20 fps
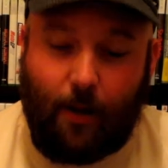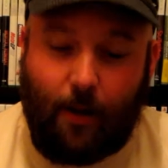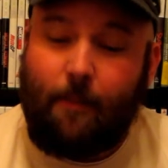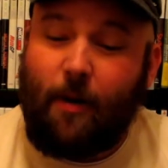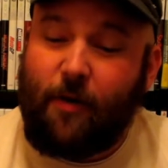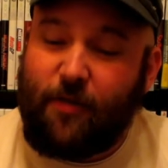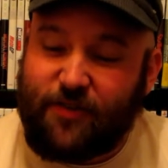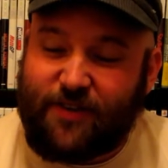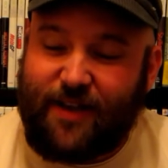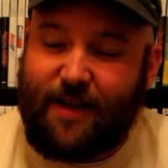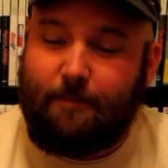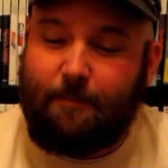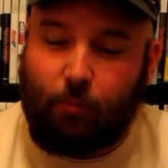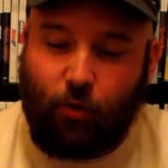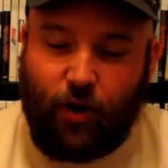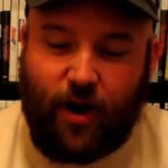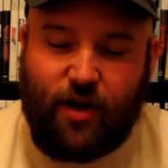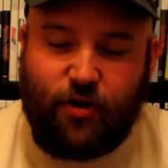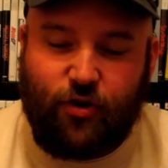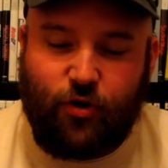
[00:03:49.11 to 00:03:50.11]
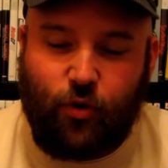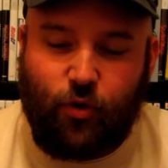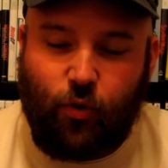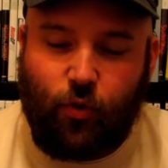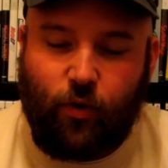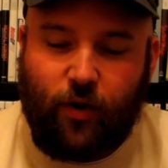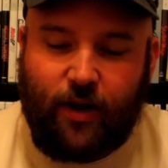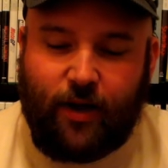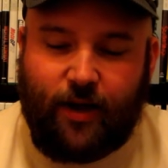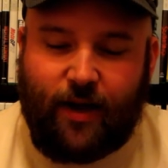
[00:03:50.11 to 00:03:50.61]
I bought this game brand
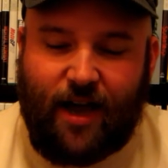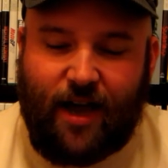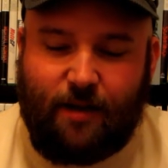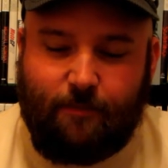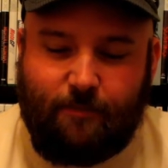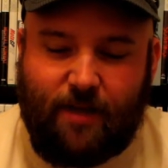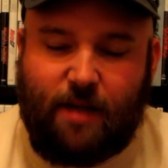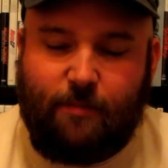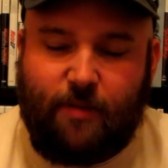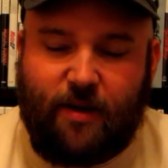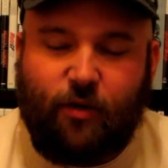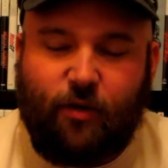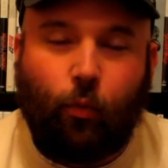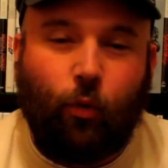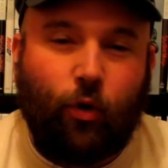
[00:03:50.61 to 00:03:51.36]
new, and it may be the